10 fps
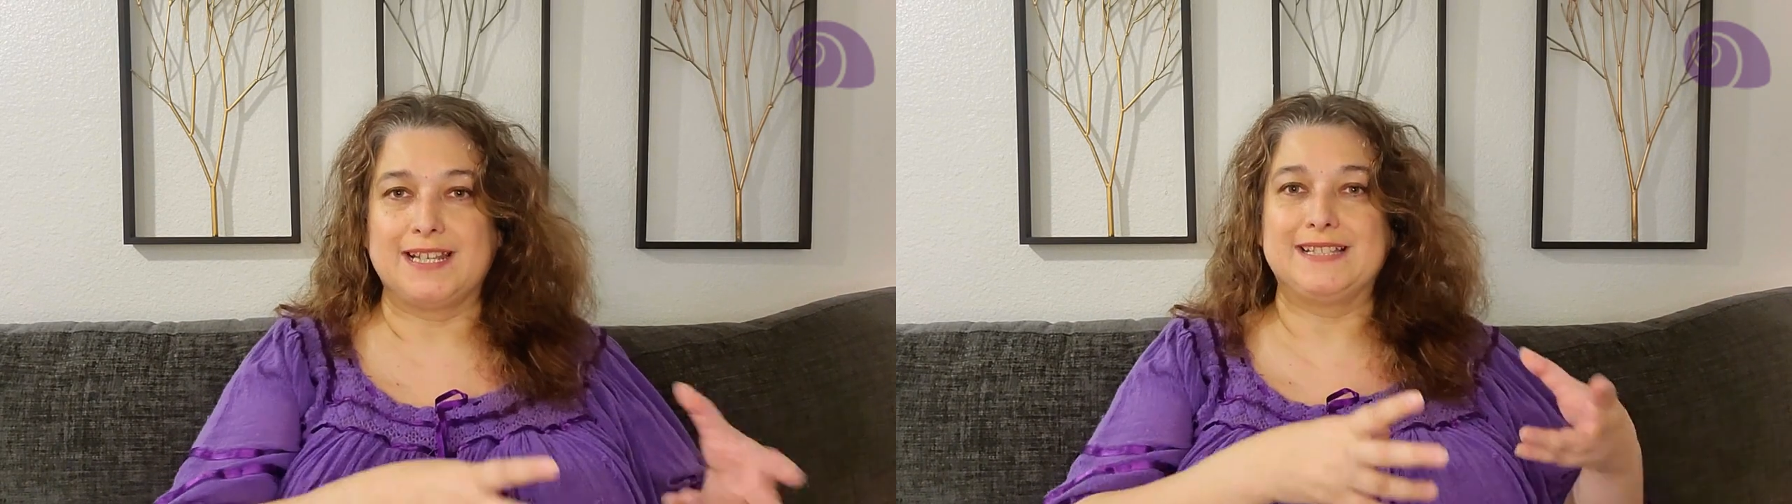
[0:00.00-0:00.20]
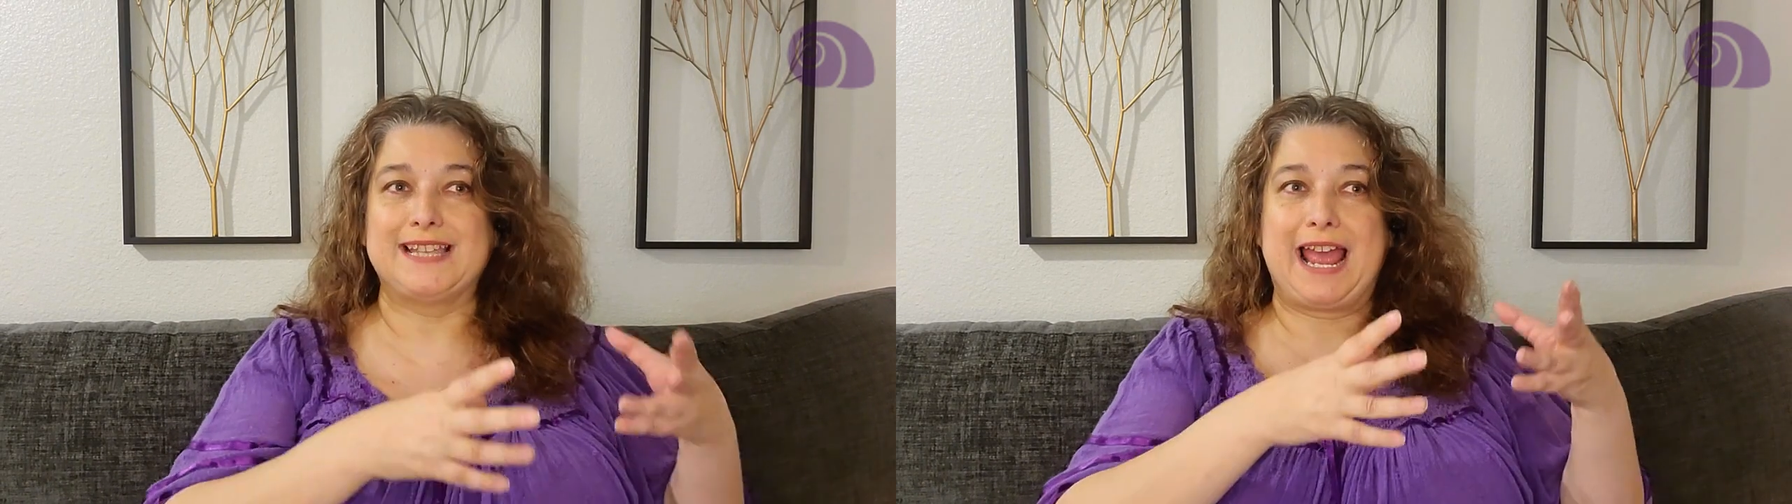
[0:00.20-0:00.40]

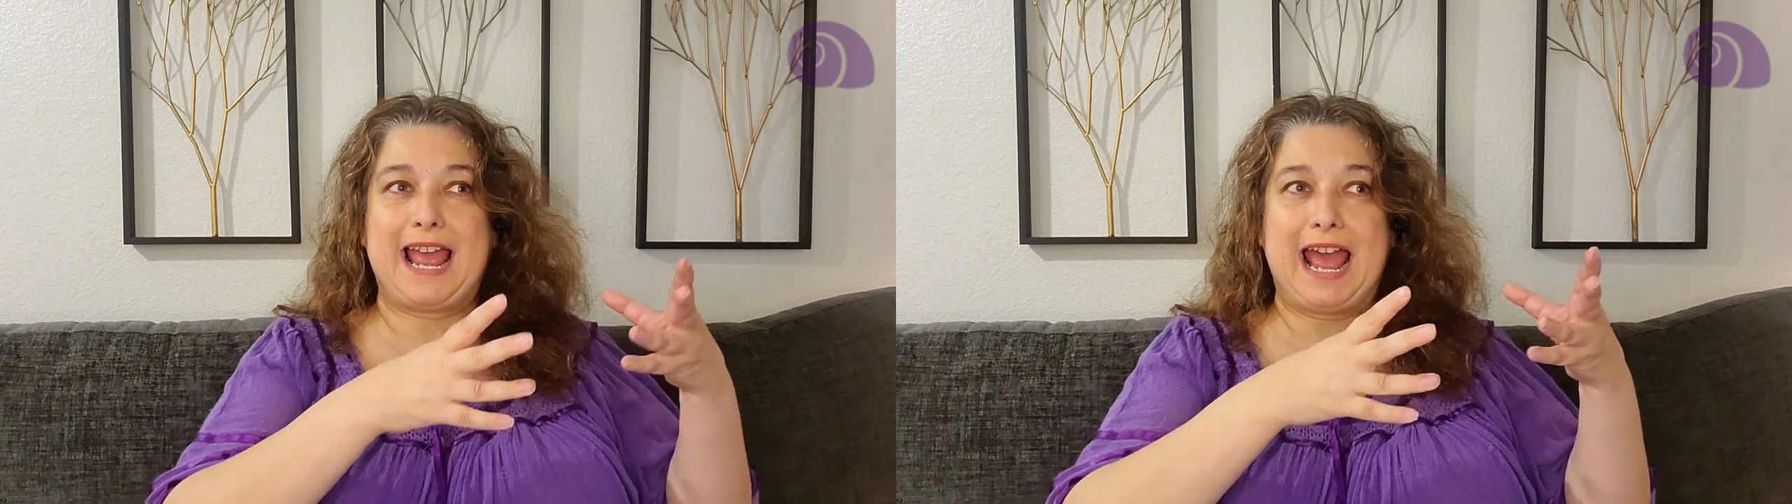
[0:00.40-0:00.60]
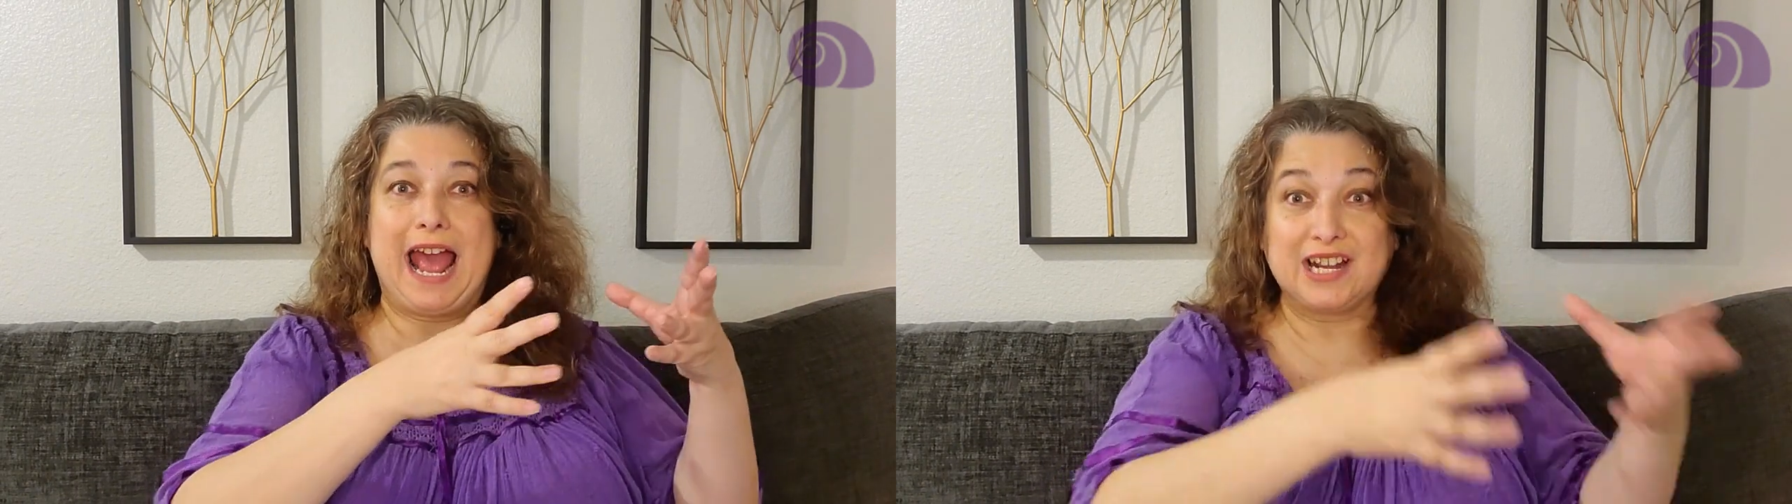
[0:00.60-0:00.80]
it's
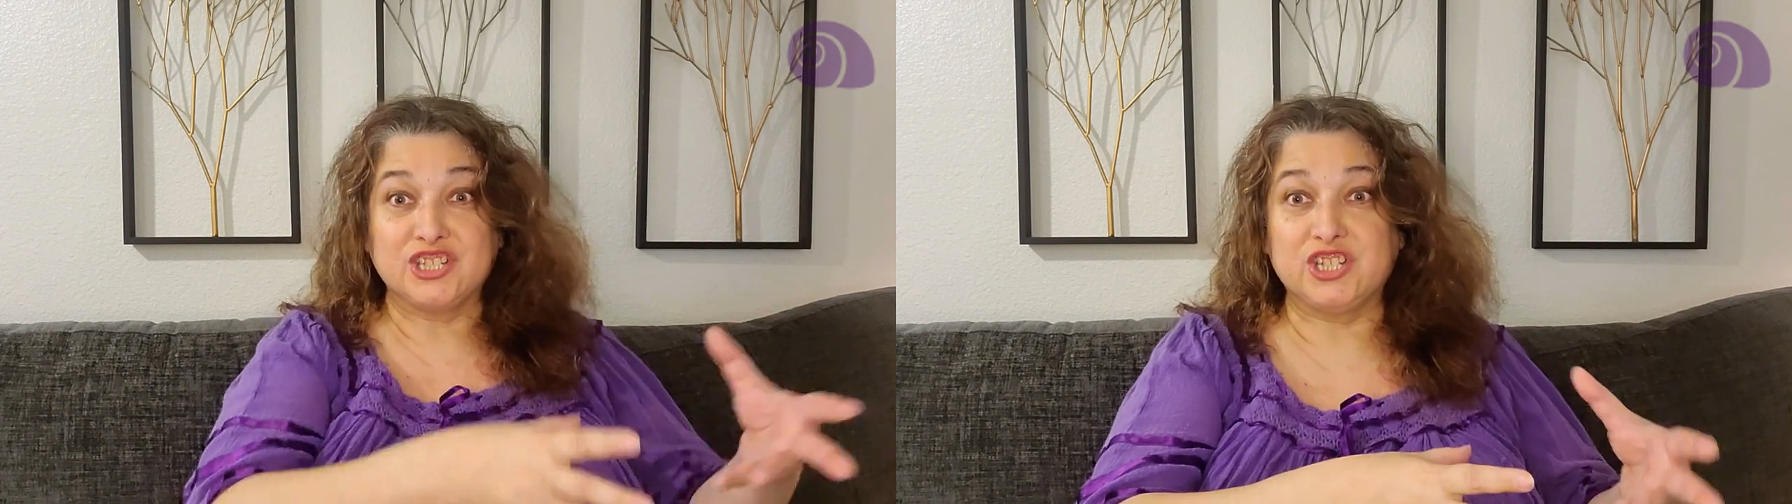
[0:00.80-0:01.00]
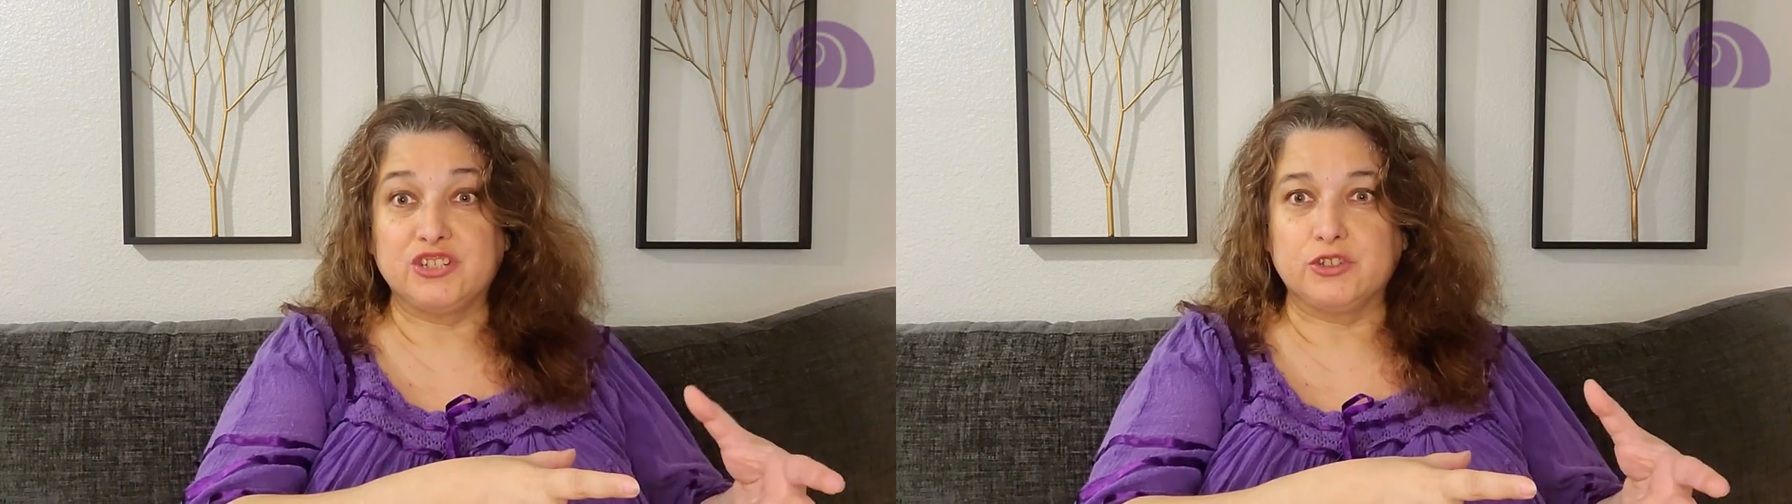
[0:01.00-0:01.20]

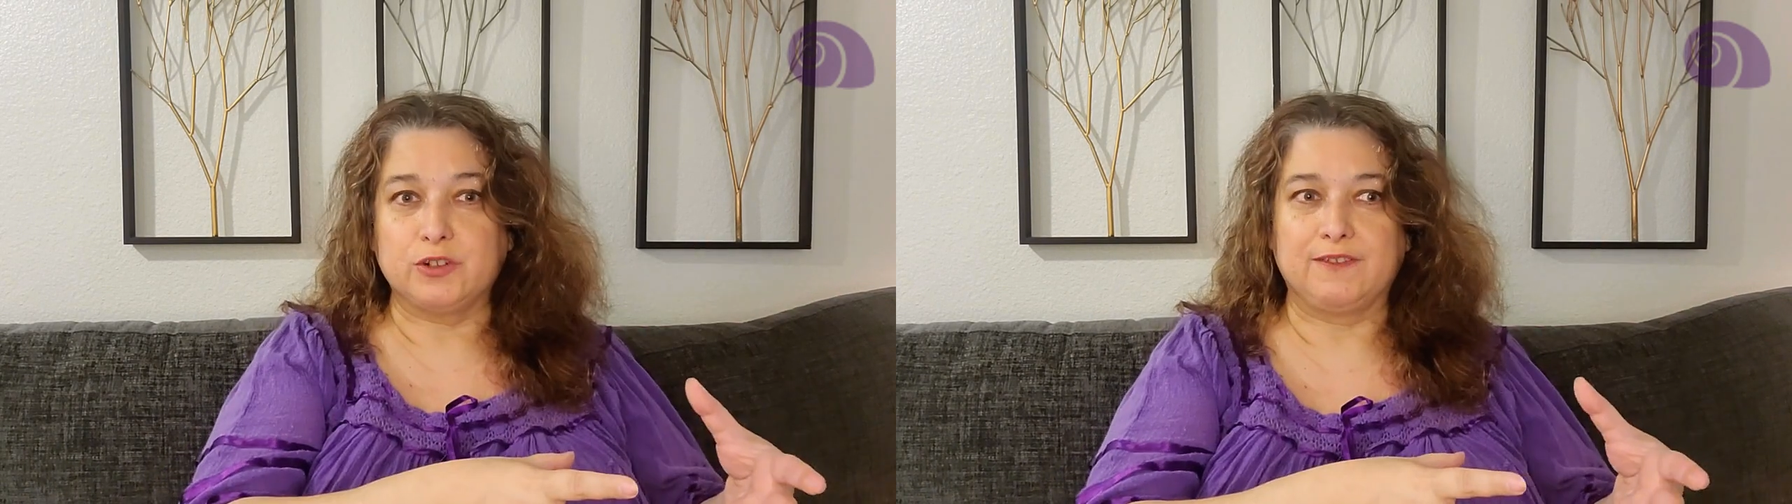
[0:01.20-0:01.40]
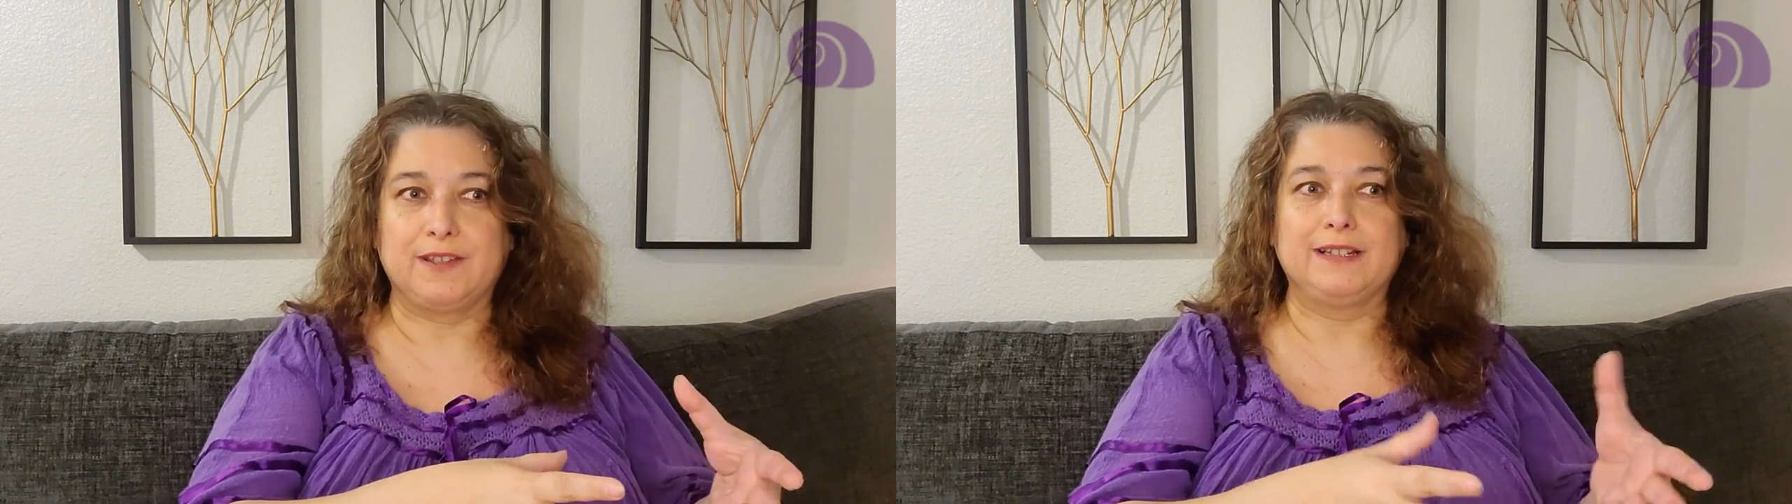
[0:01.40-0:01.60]
action
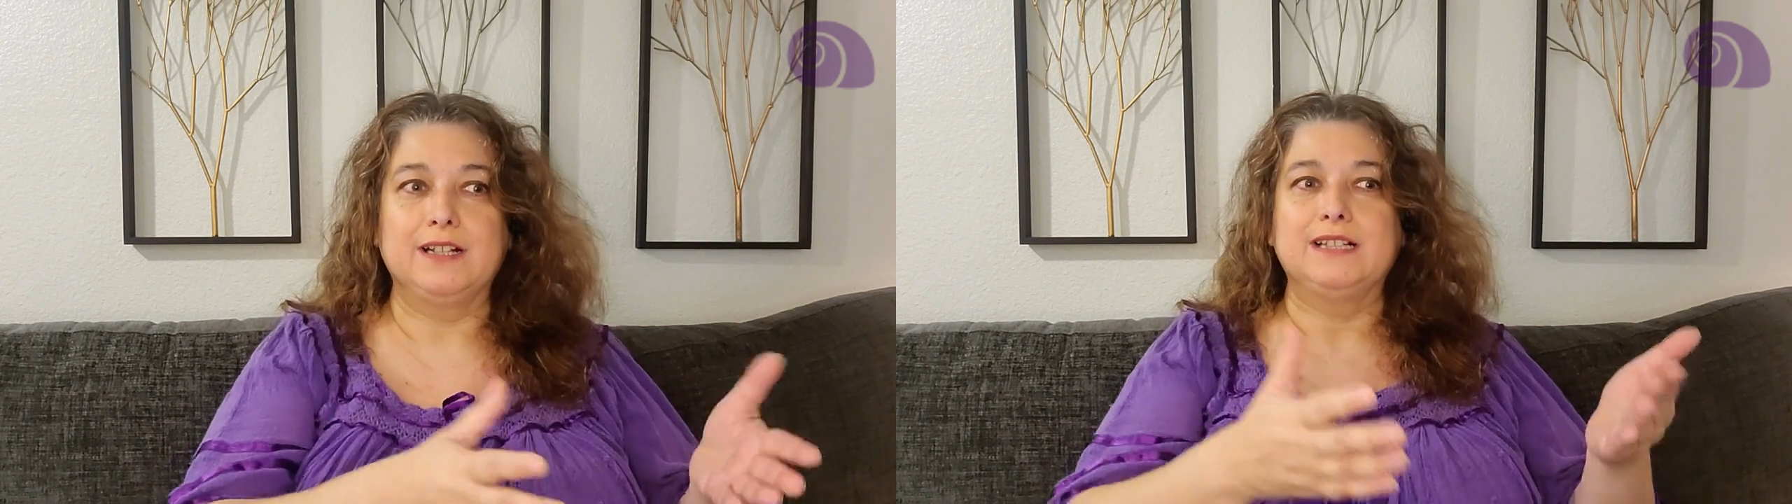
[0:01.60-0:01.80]
driven.